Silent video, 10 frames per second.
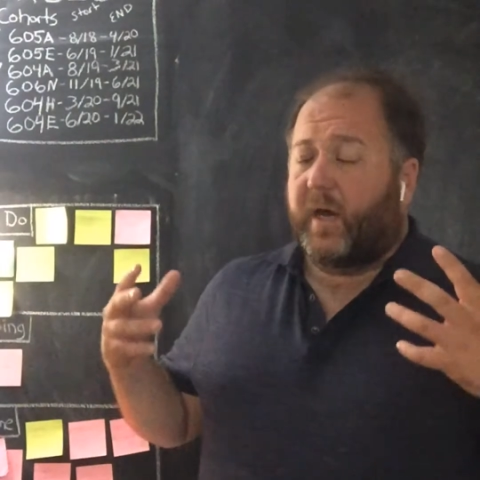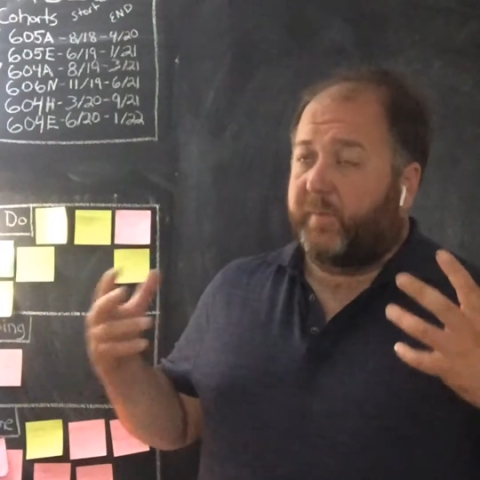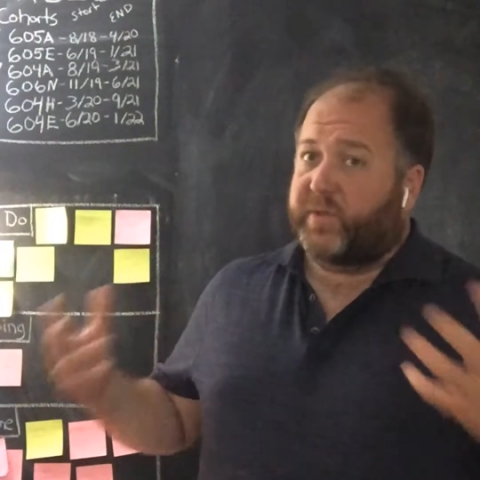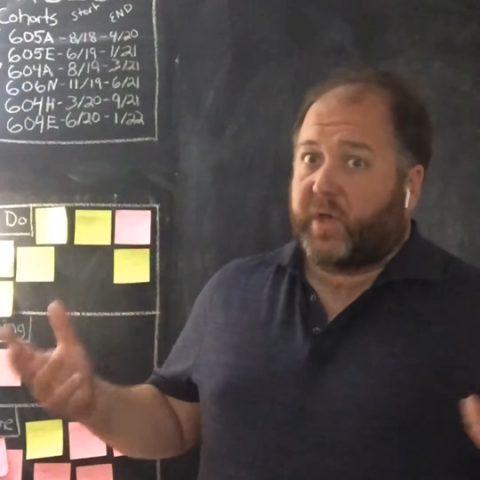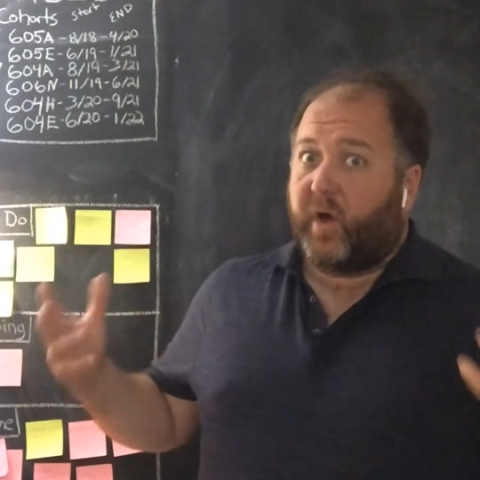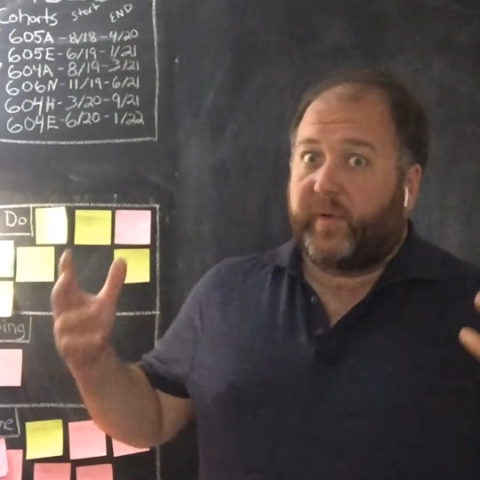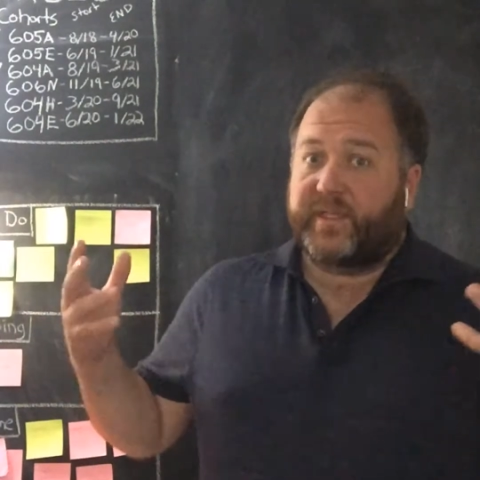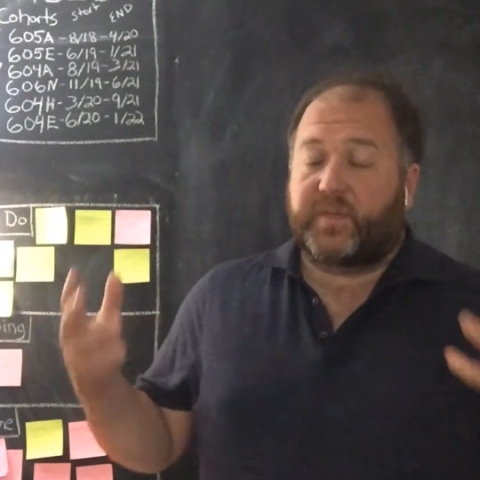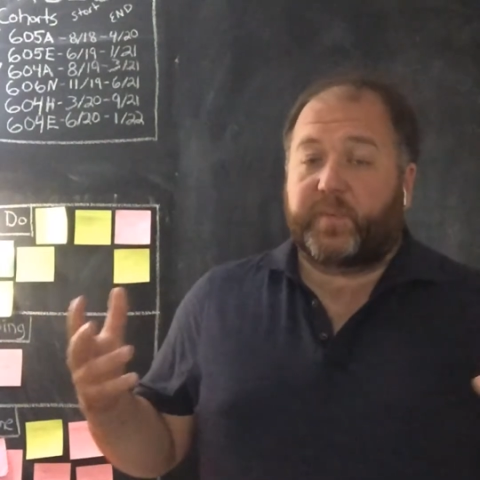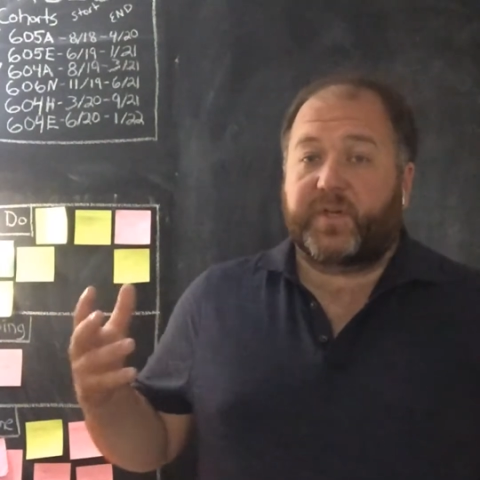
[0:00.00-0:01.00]
almost
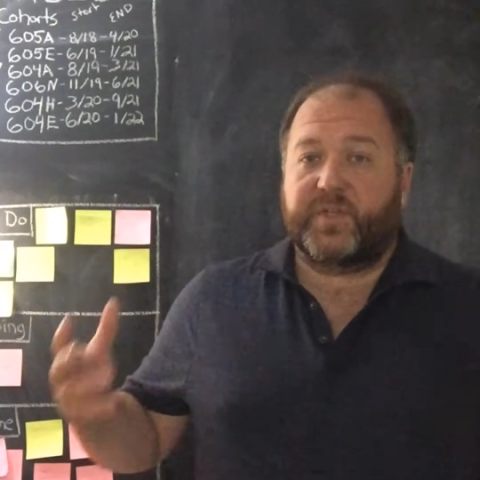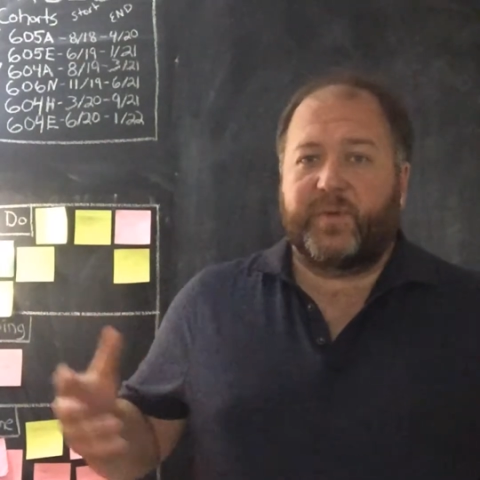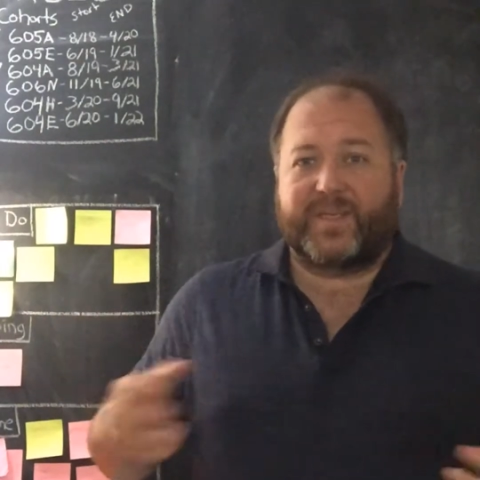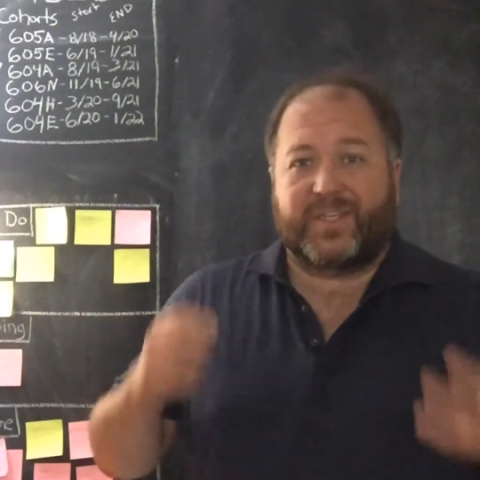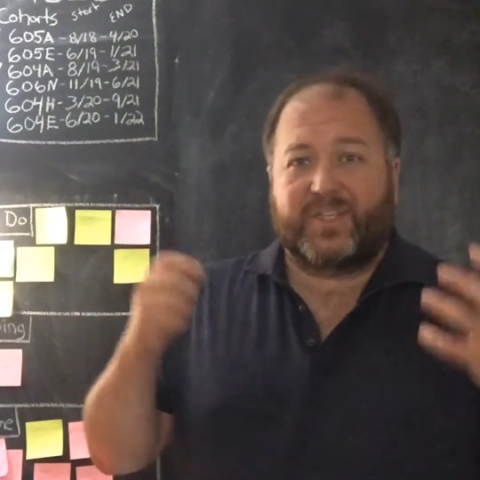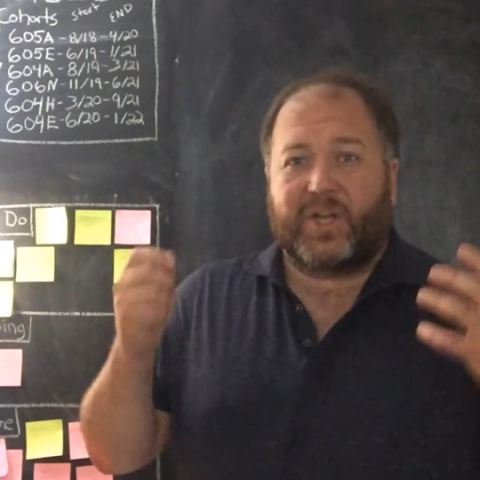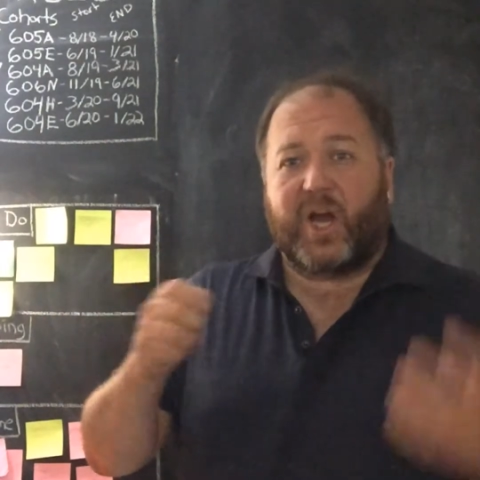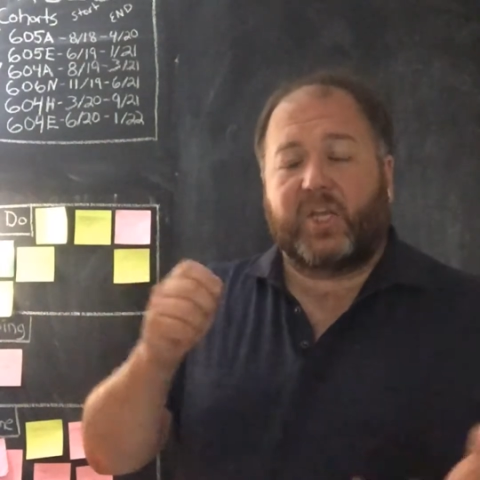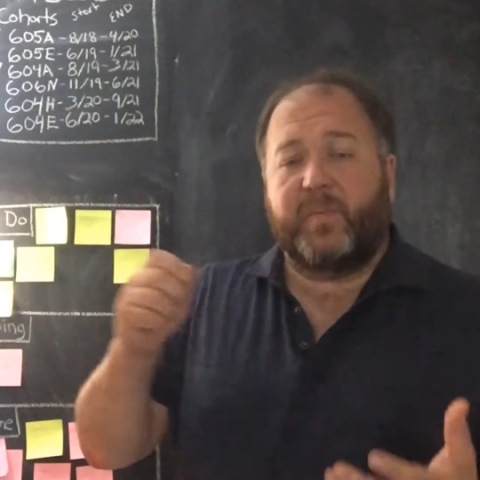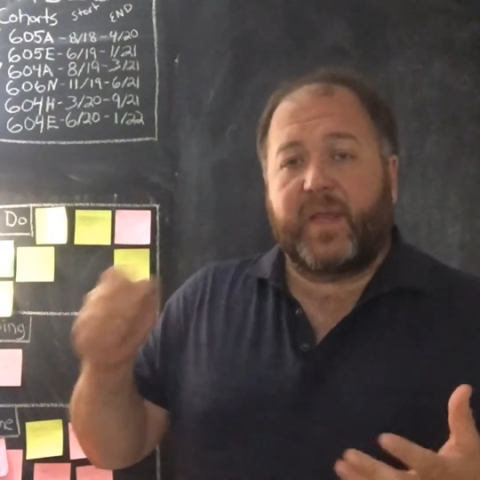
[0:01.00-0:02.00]
always, the person who has to
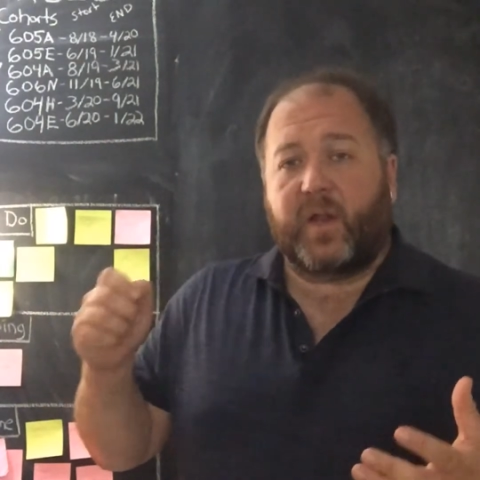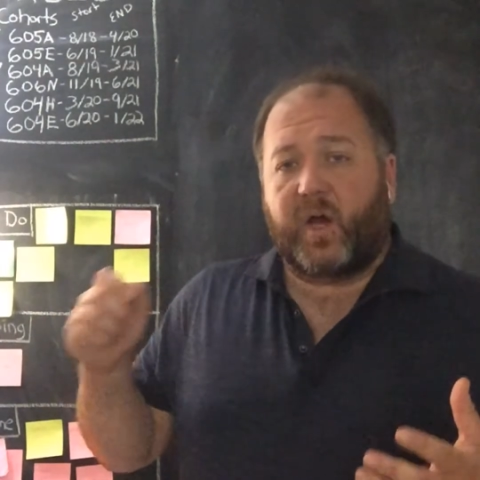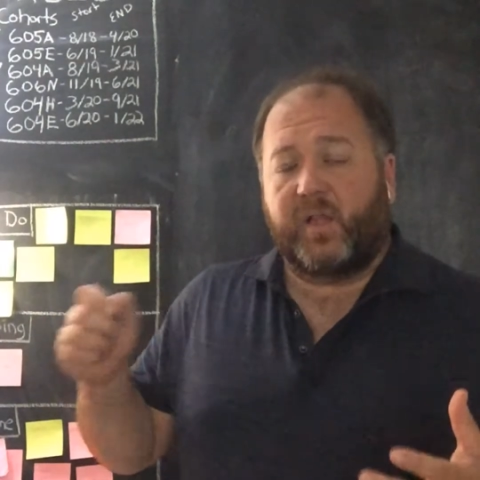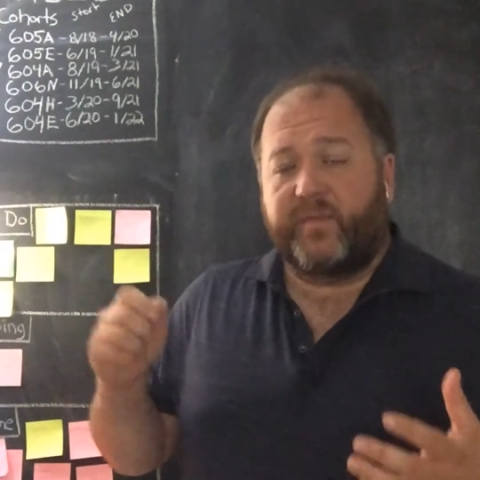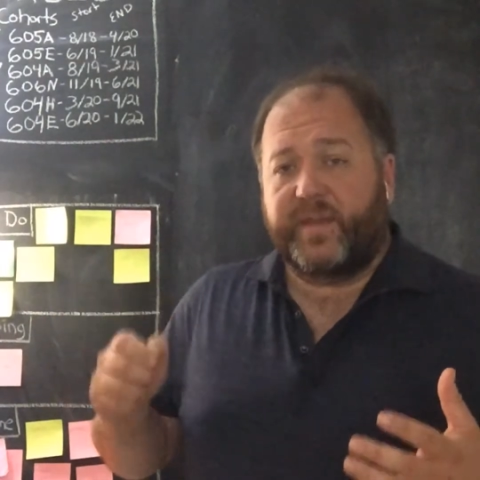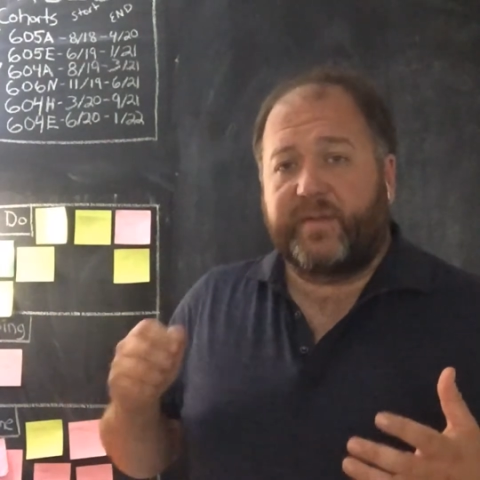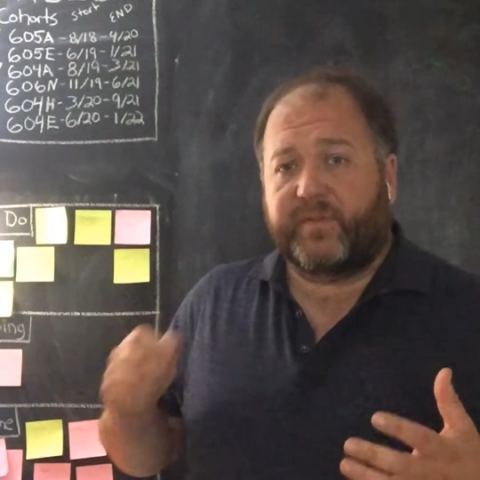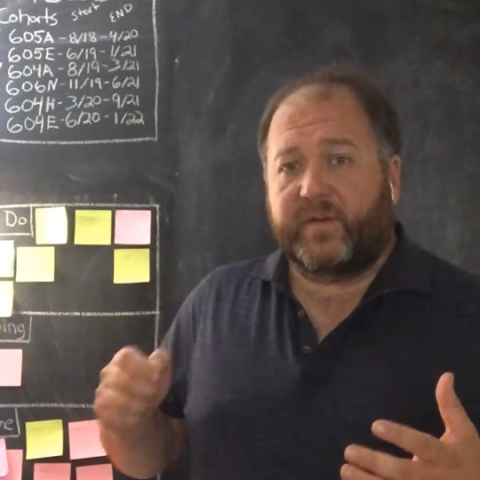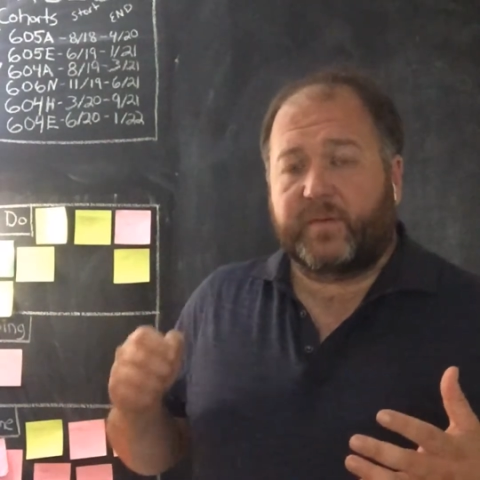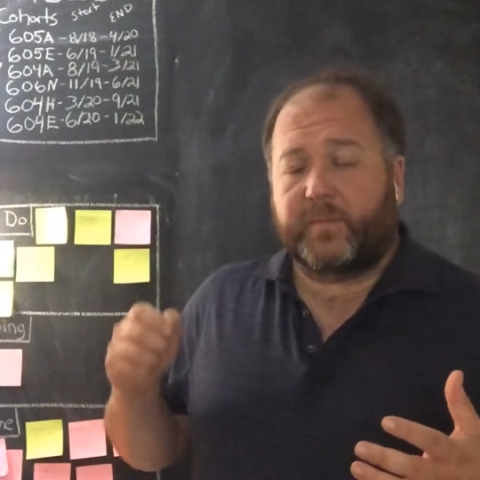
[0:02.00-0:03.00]
document all of the
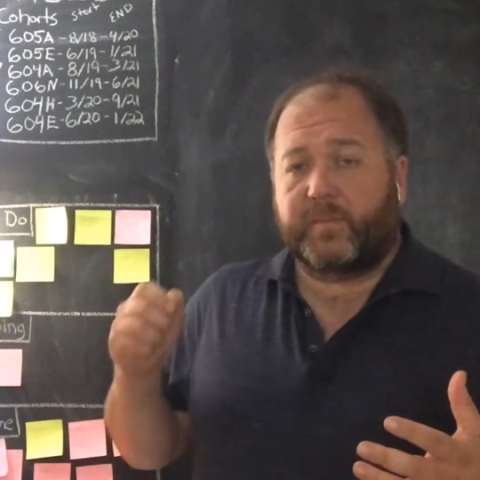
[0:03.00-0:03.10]
different